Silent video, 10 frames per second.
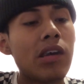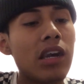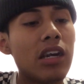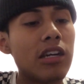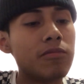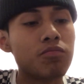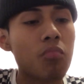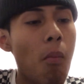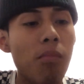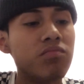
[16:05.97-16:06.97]
and
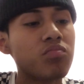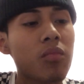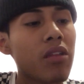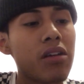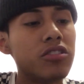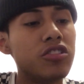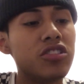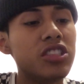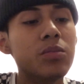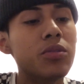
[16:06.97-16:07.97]
just
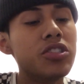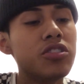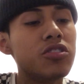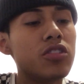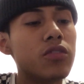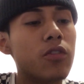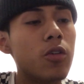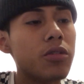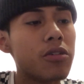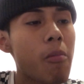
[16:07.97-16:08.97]
keep pushing yourself
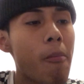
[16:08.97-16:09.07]
forward.